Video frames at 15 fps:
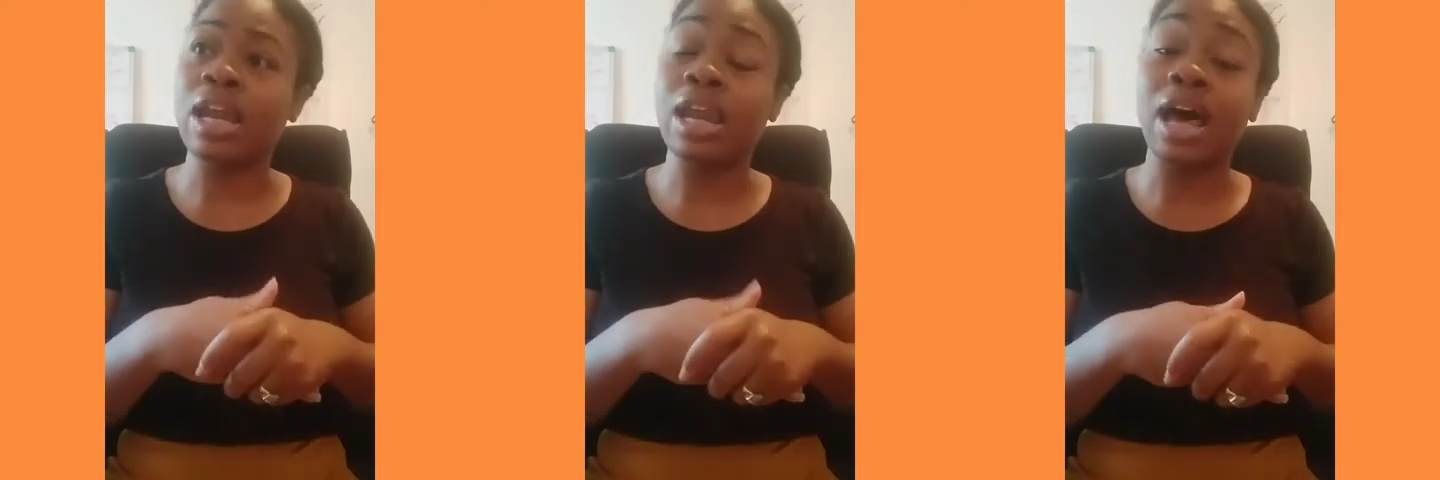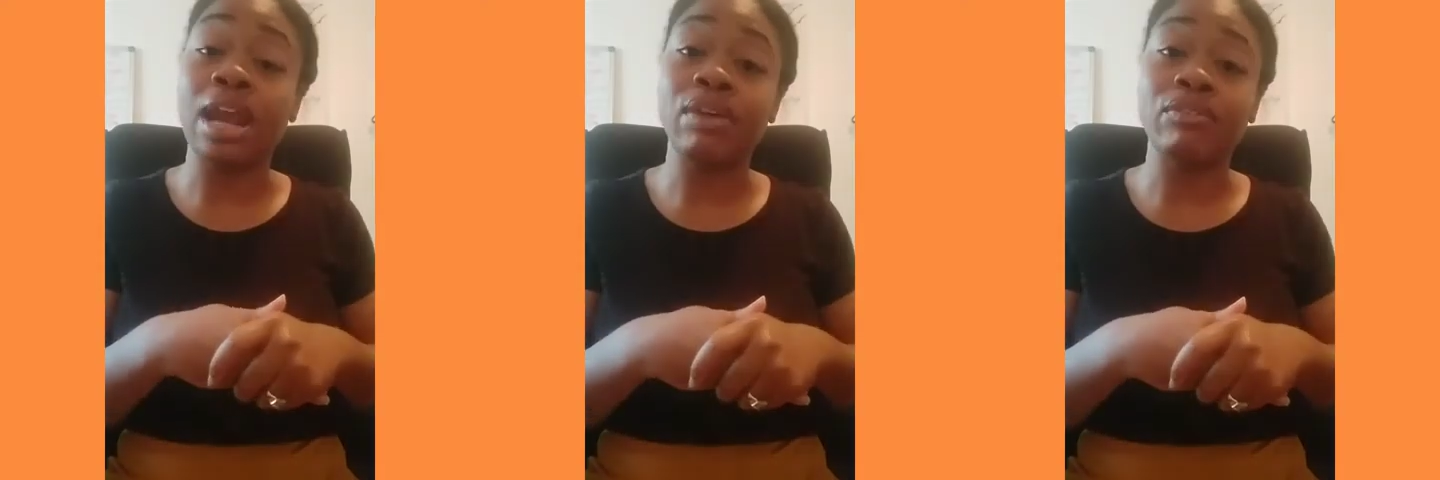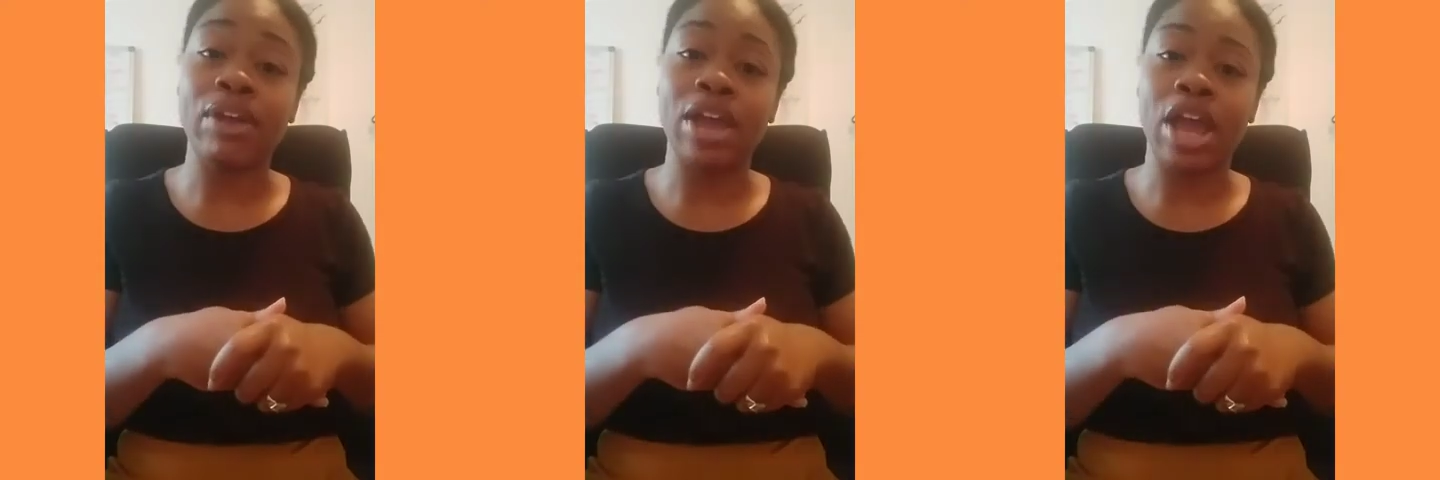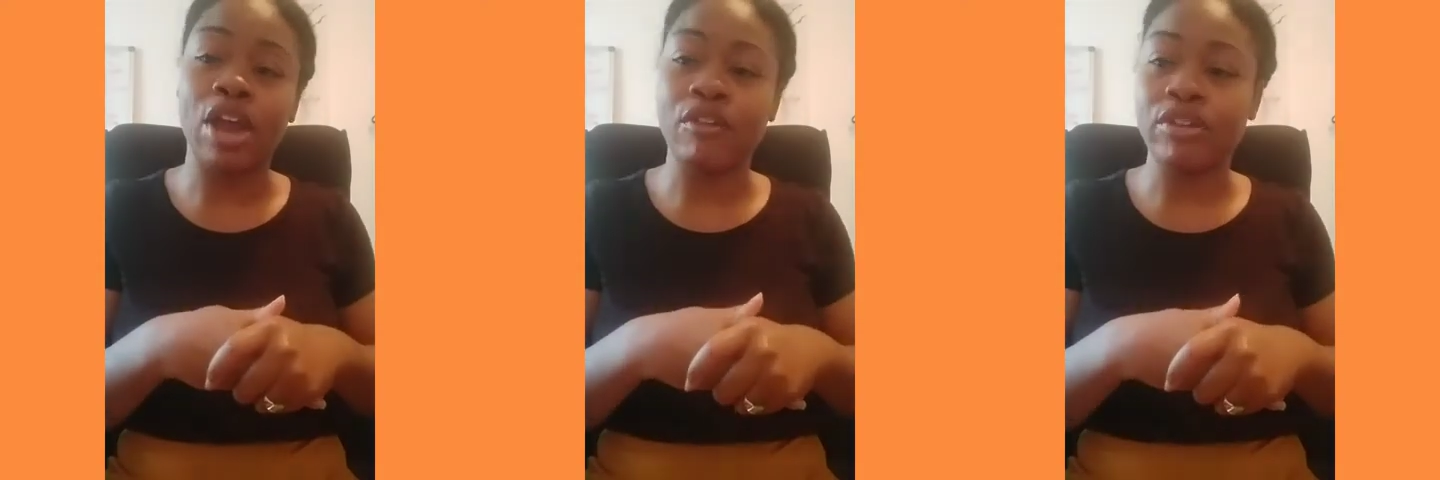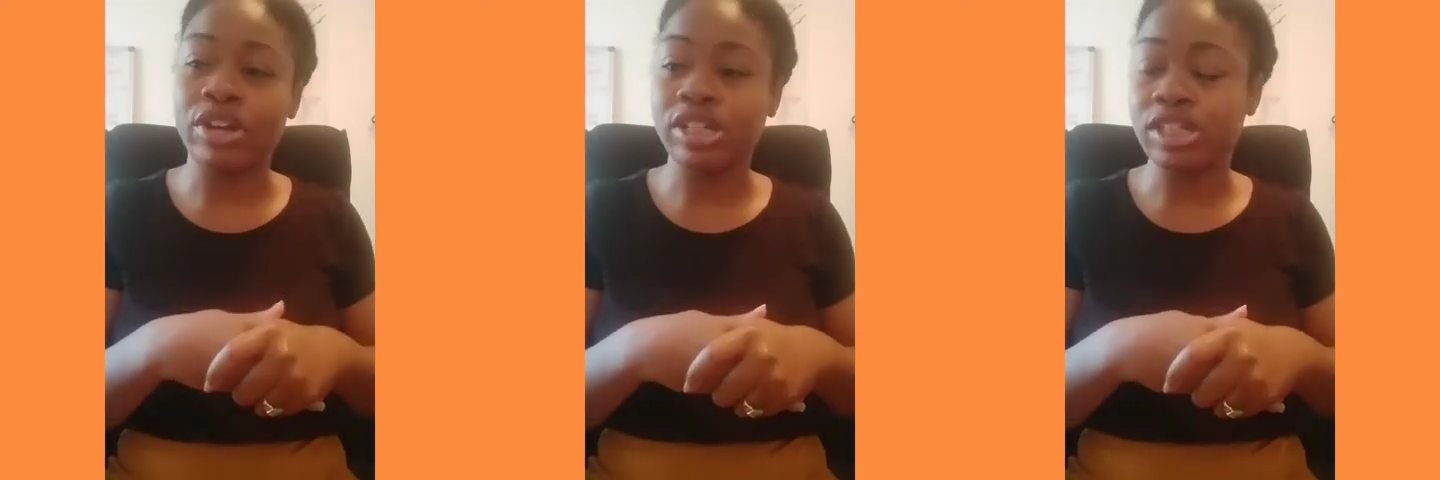a lot of
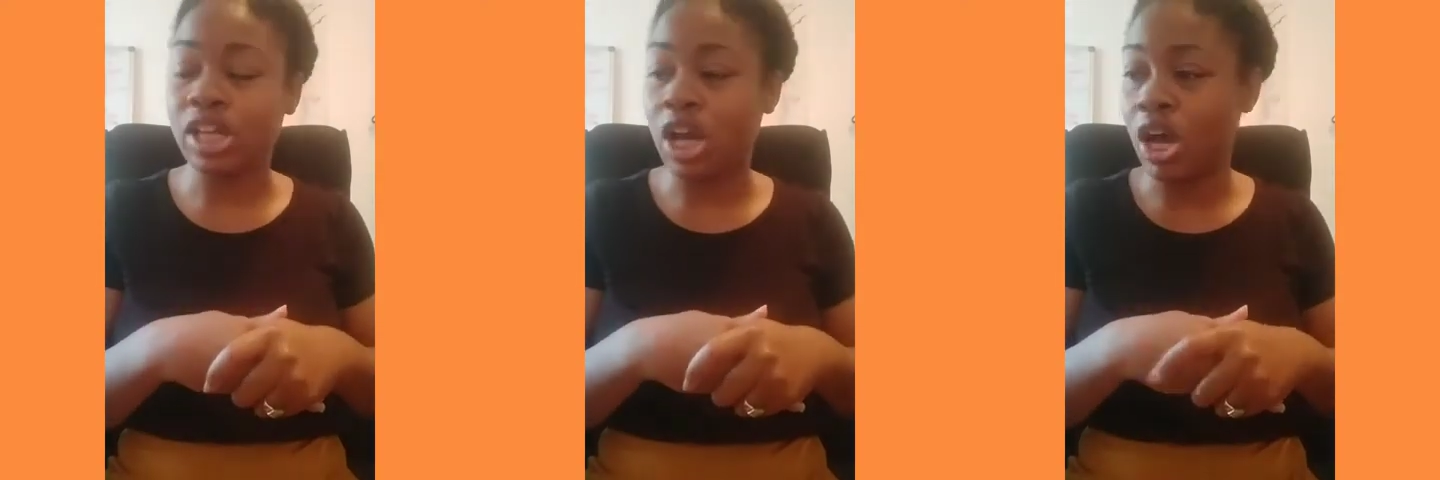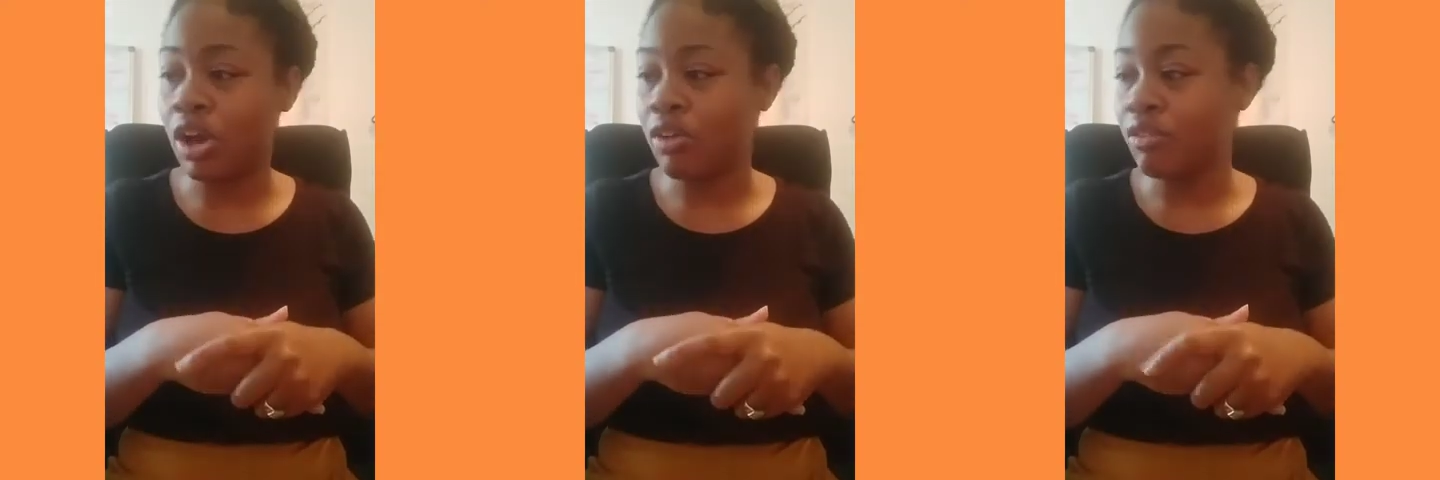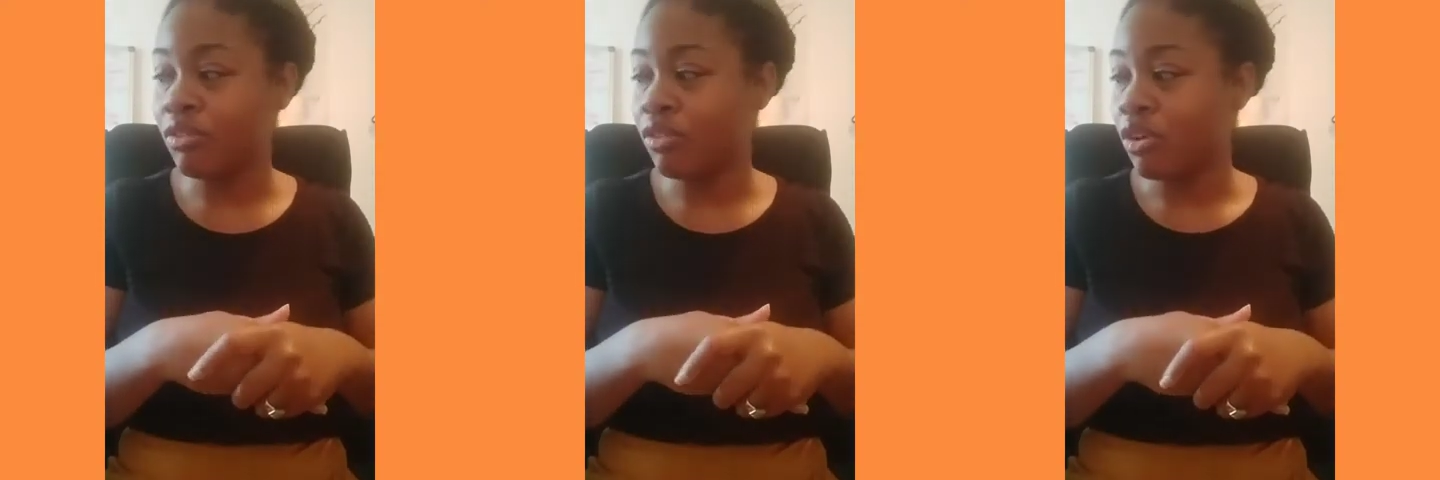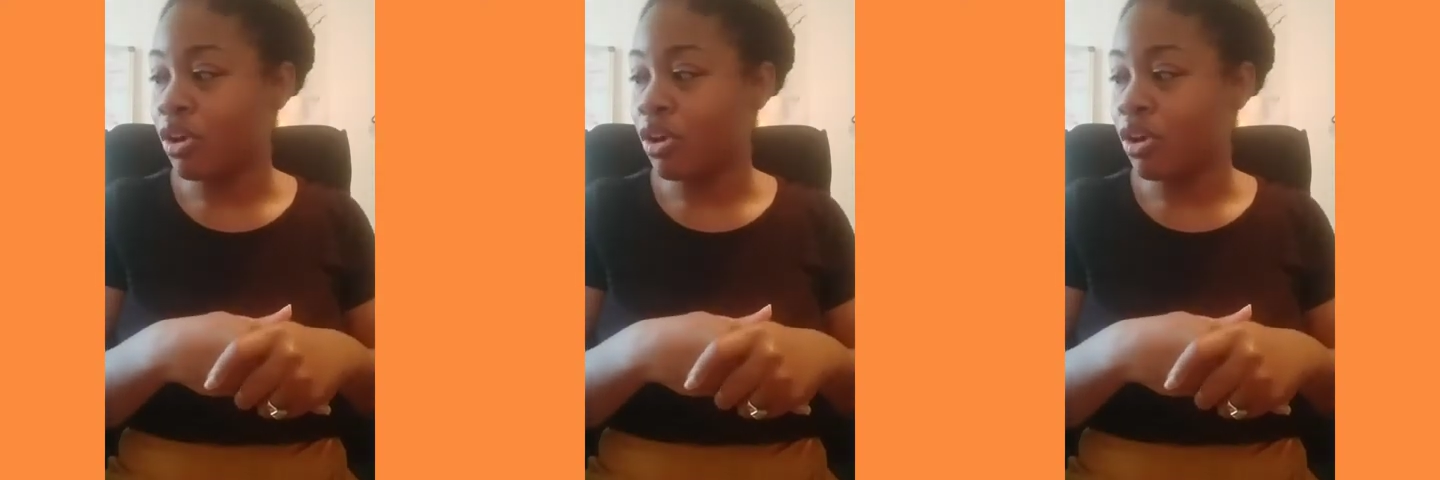areas of,